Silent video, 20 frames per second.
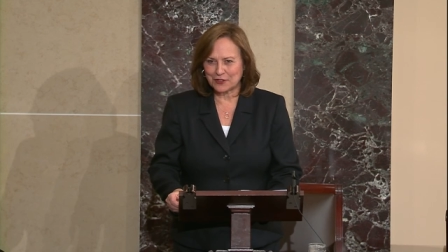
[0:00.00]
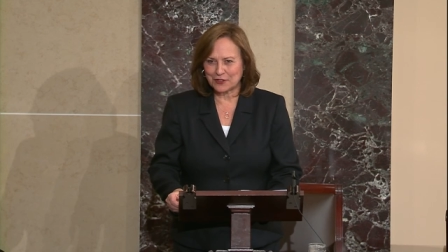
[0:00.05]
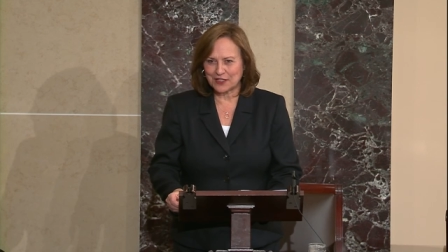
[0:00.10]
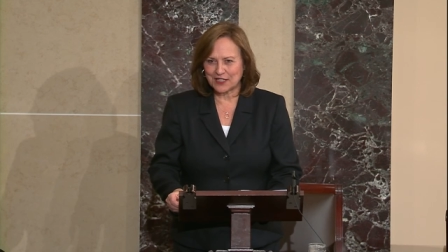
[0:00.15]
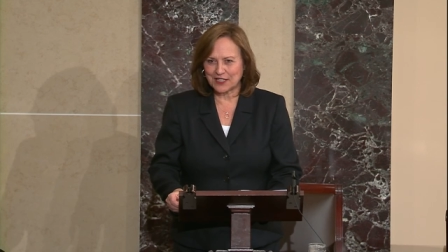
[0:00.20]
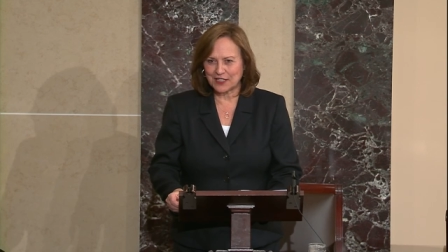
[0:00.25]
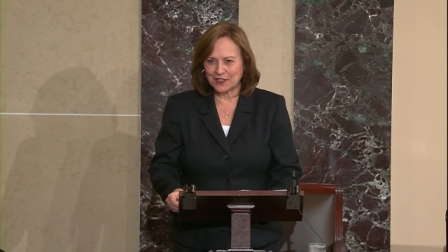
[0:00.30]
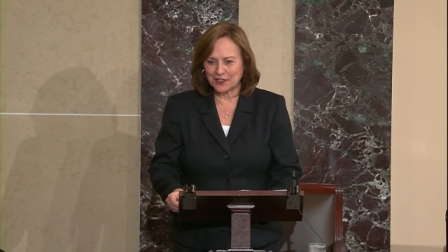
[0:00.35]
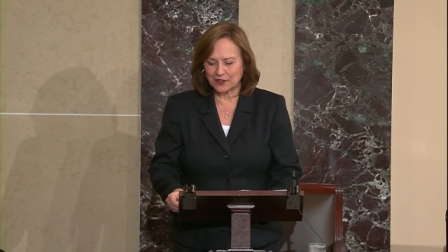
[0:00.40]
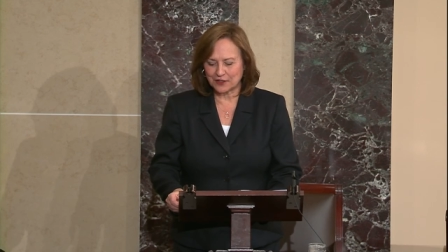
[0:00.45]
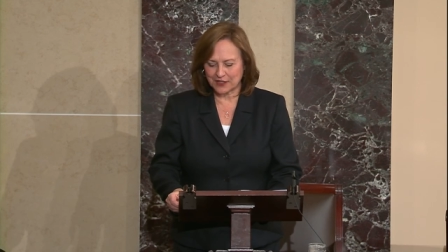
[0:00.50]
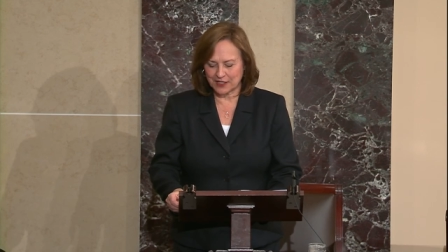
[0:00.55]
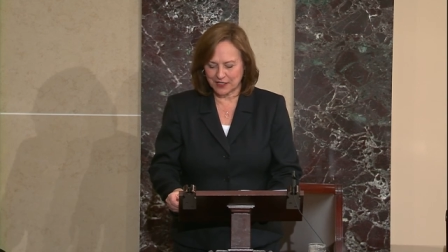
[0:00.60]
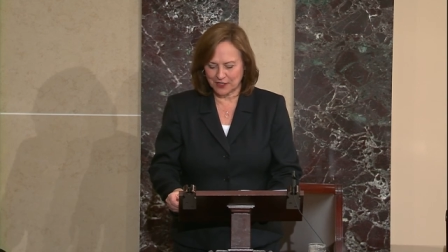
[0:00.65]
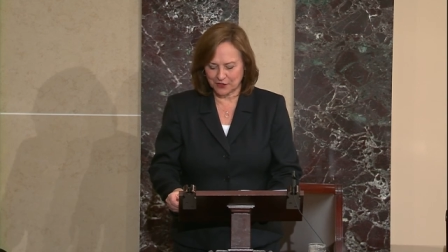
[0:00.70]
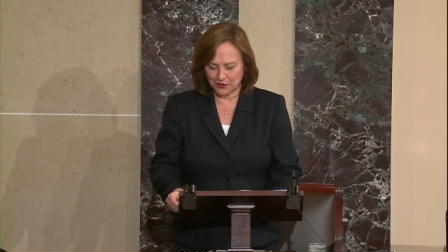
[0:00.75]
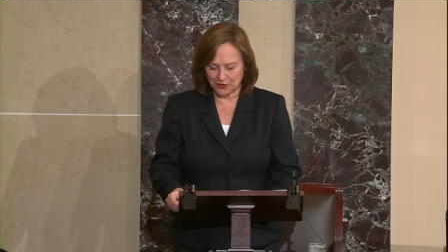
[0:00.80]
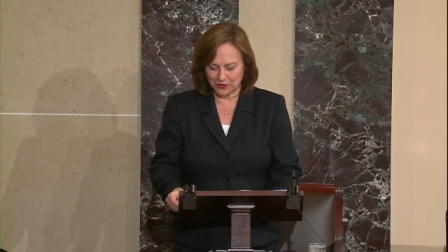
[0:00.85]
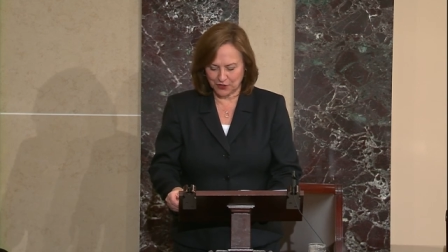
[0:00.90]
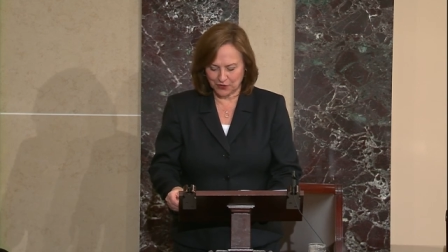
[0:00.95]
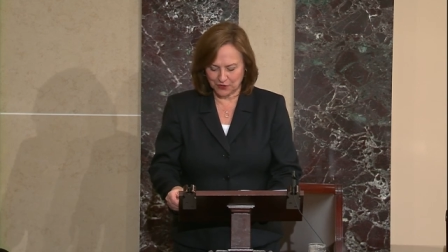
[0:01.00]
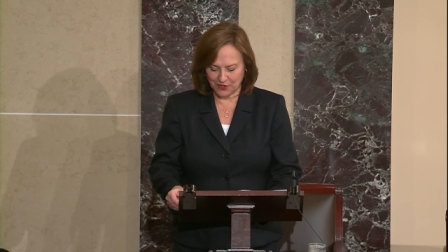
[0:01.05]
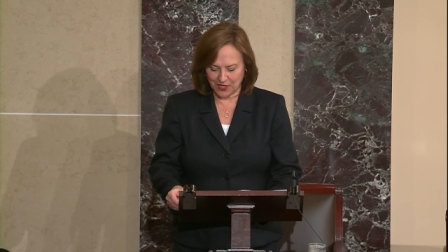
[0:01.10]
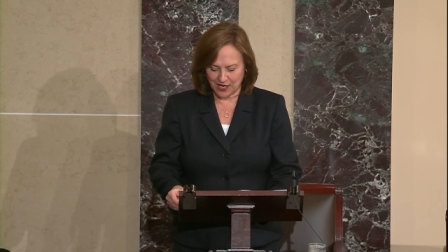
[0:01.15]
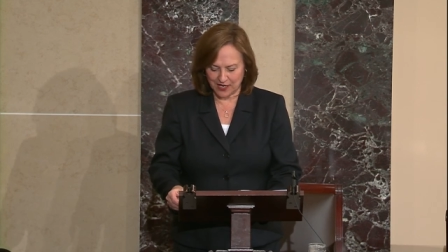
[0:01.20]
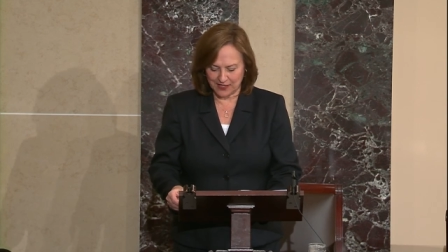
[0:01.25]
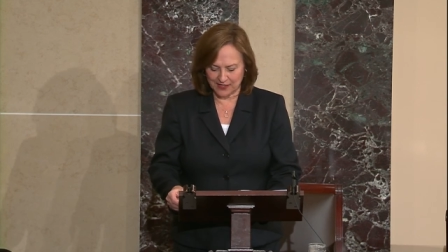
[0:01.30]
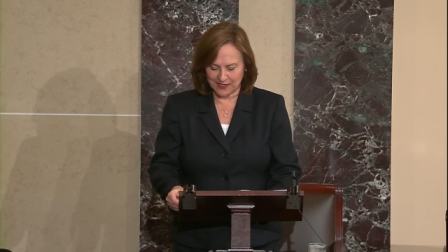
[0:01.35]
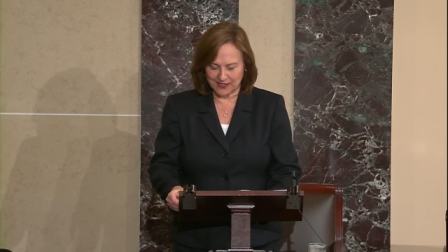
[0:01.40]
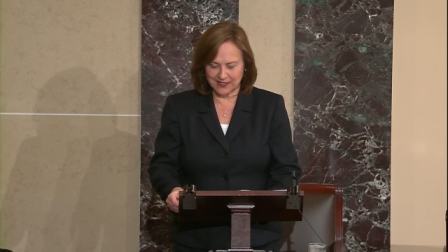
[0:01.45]
year here in the
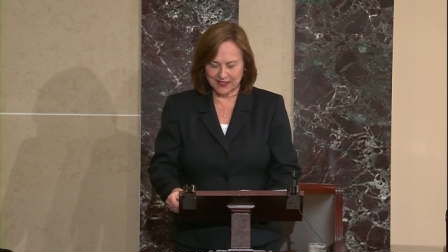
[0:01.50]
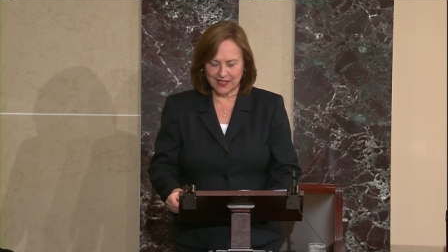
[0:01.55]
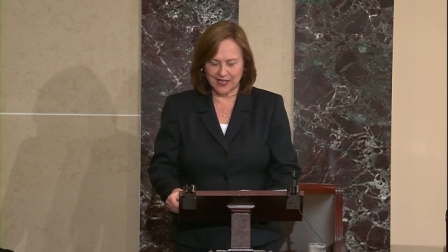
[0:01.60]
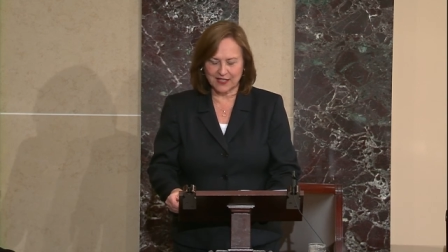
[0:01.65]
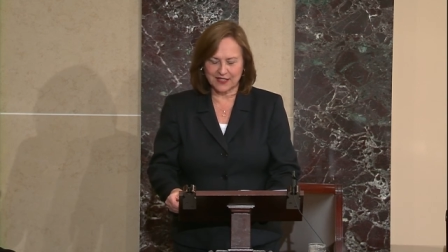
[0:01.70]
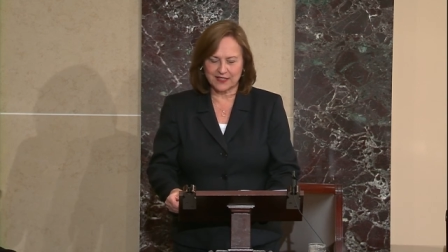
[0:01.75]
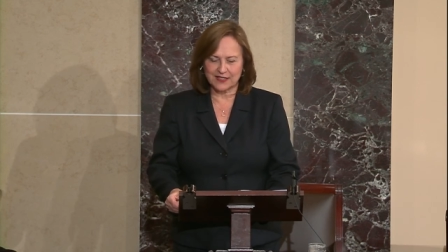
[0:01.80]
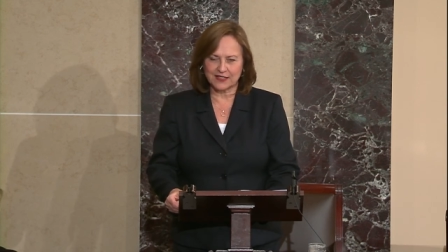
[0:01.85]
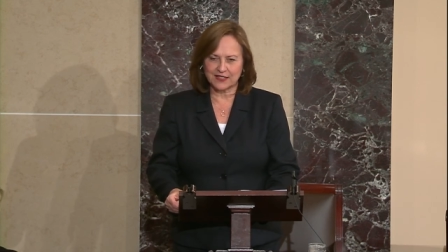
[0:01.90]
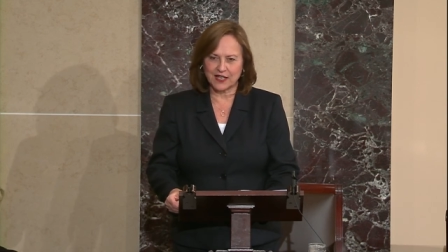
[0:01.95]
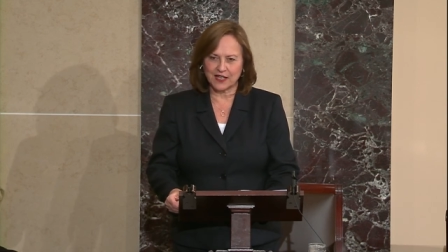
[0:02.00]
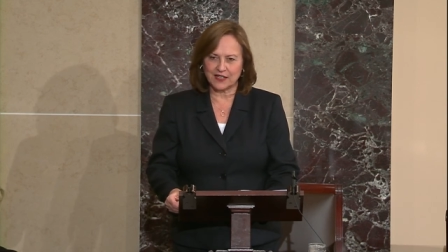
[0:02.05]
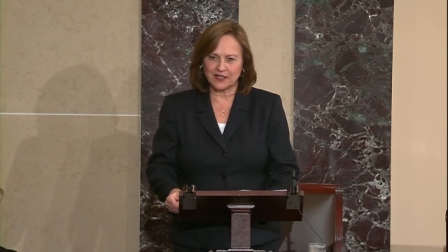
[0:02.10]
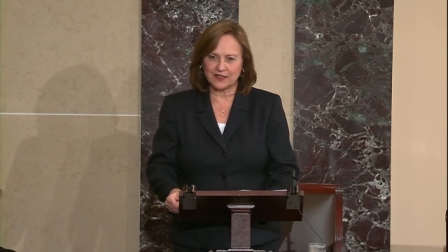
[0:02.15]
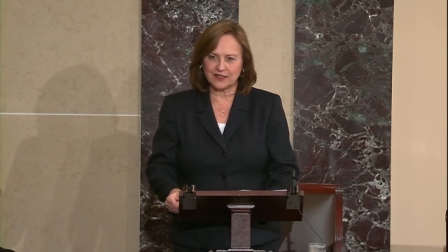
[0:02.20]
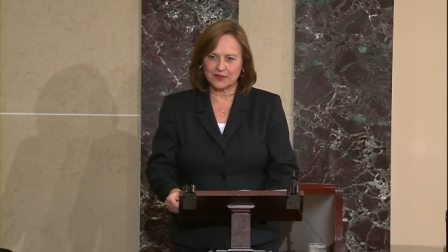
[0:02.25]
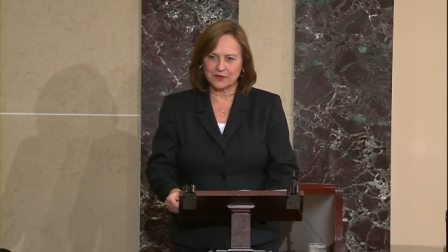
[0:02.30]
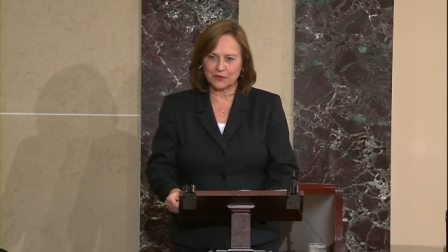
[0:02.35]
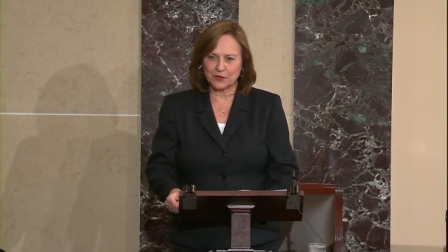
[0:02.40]
United States Senate